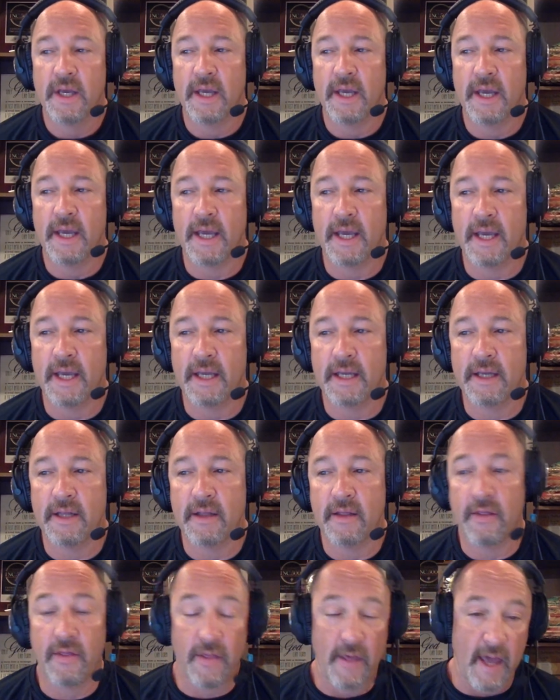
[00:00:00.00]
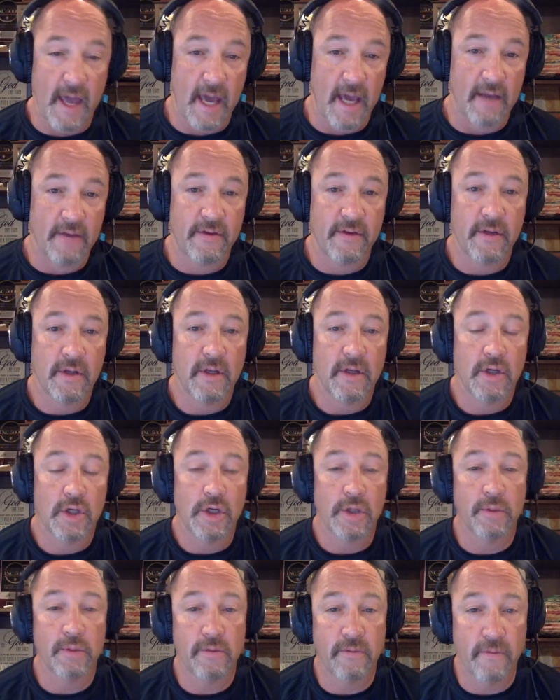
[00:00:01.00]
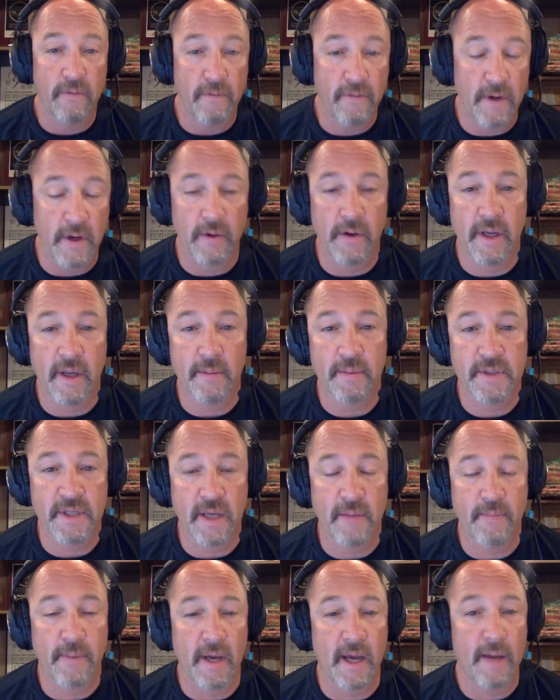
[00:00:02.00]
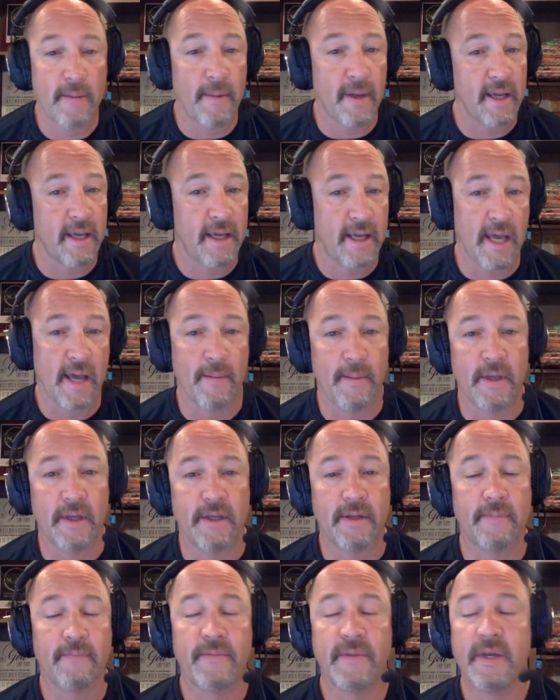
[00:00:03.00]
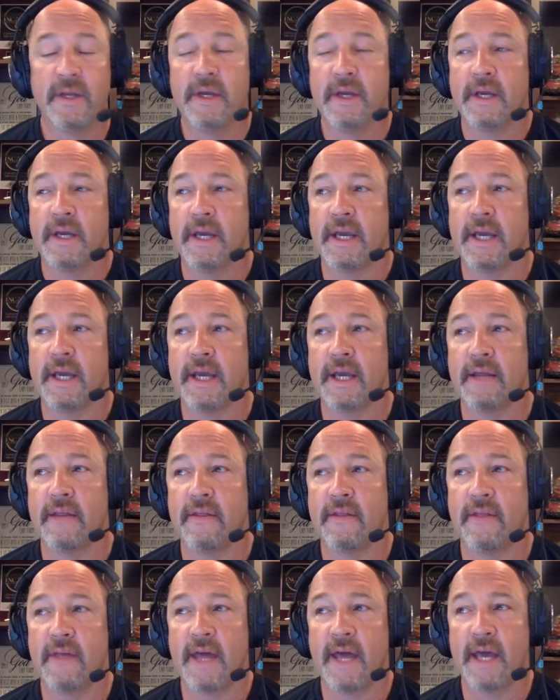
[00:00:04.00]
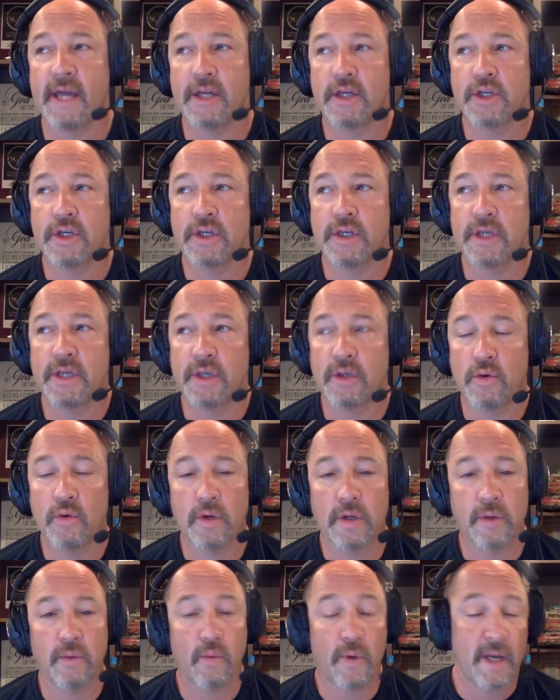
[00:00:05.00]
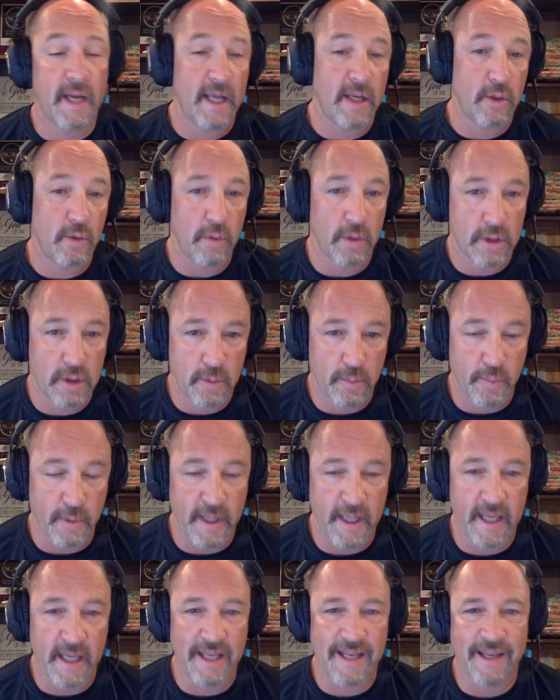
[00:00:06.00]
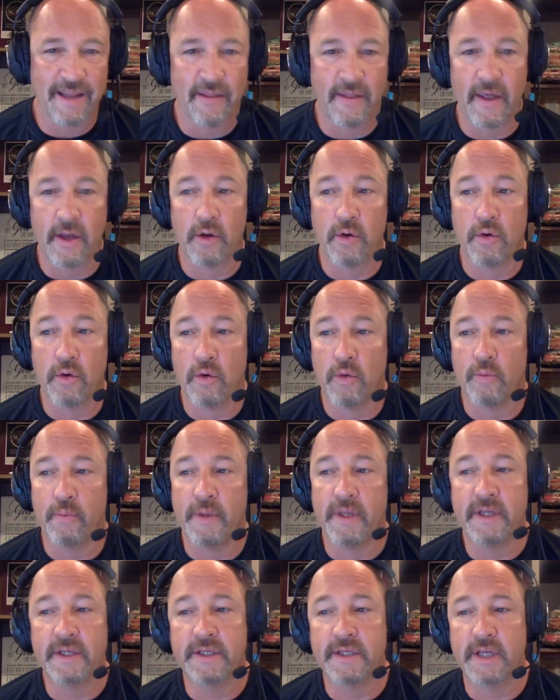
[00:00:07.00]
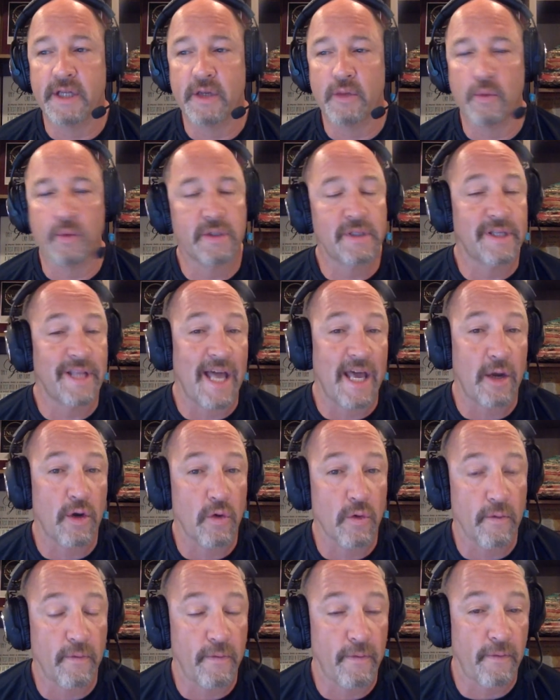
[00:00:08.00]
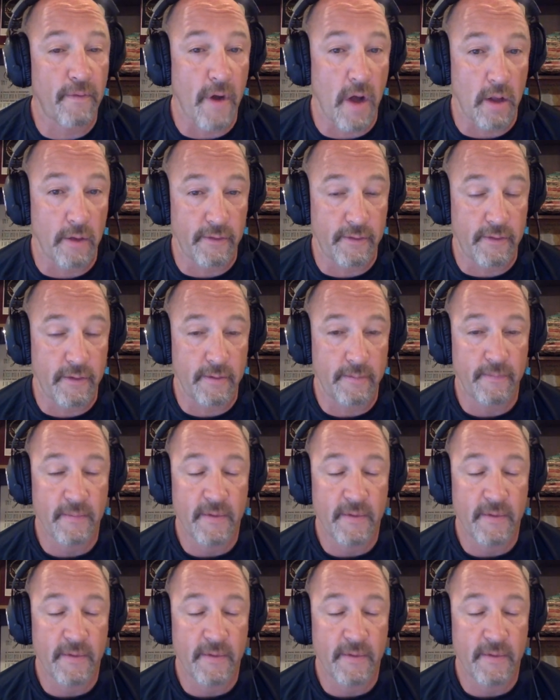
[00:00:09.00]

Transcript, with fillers: and that she was very upset by my comment, and that she went on to explain that her obesity was not her fault,